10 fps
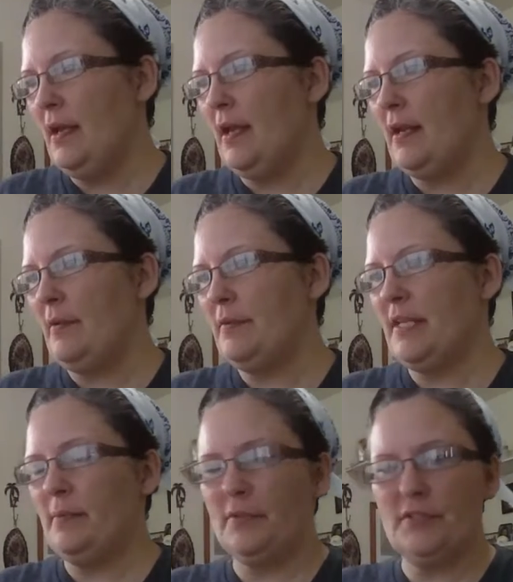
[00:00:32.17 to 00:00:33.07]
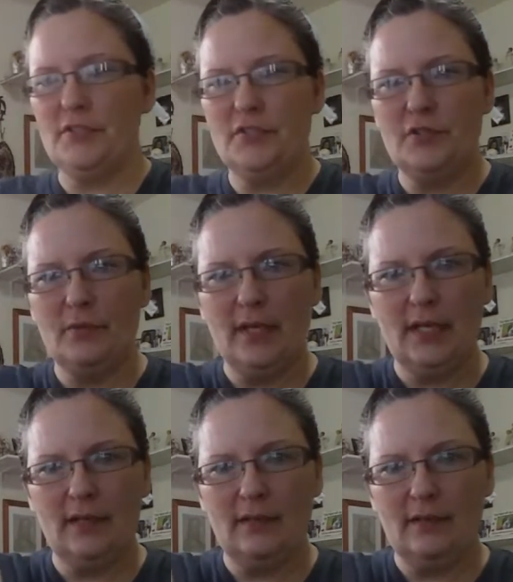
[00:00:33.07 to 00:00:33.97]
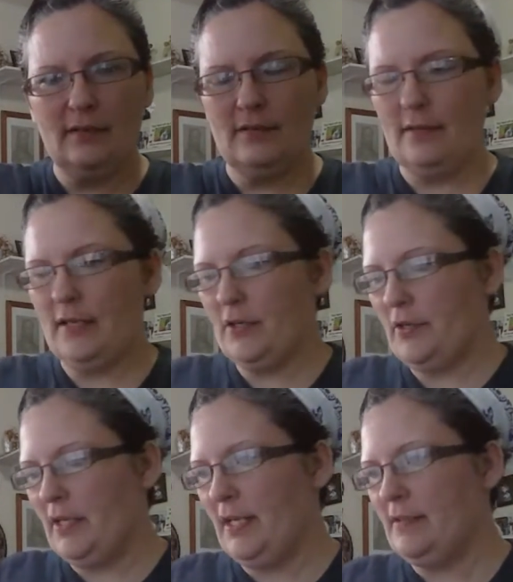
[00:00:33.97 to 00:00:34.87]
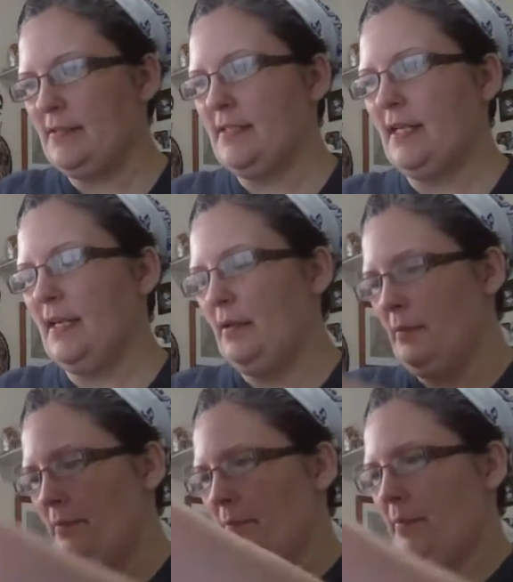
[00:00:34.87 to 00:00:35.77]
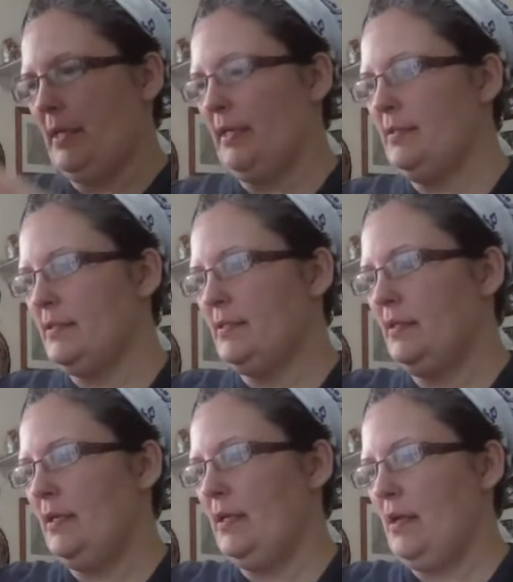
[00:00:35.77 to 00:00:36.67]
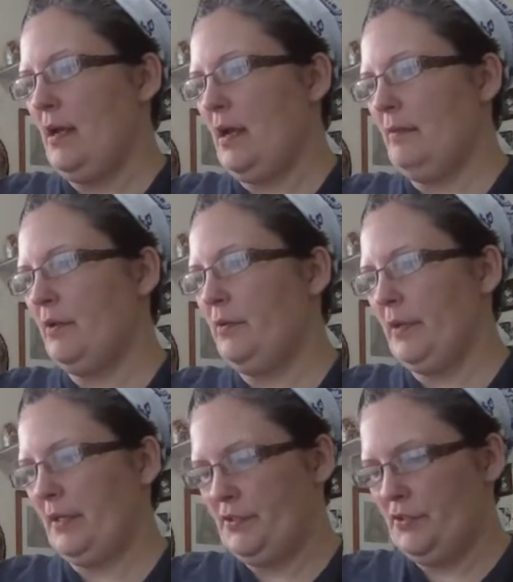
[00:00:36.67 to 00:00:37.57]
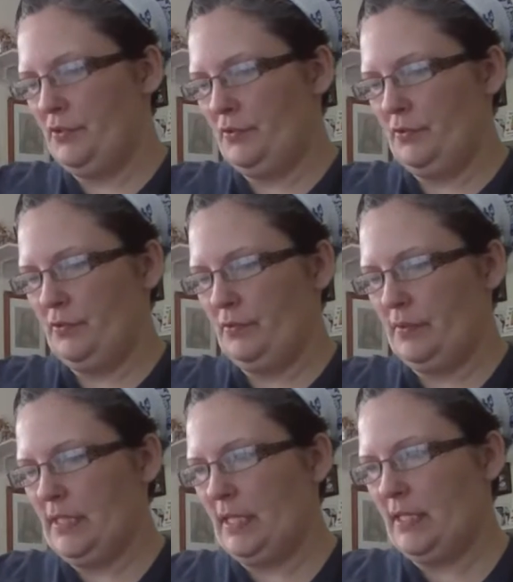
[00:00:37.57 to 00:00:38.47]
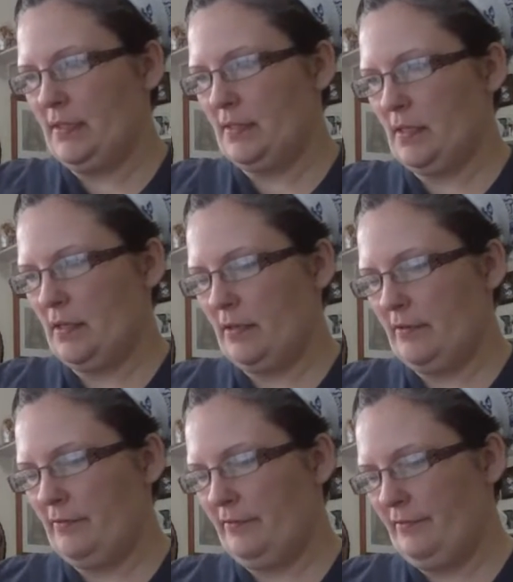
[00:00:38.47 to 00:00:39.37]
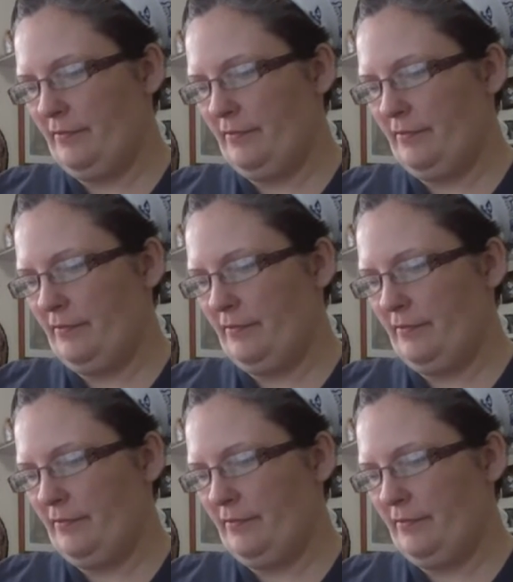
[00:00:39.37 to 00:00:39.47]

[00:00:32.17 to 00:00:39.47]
and I was able to do it. I know you can't see, but I'm going to take this off.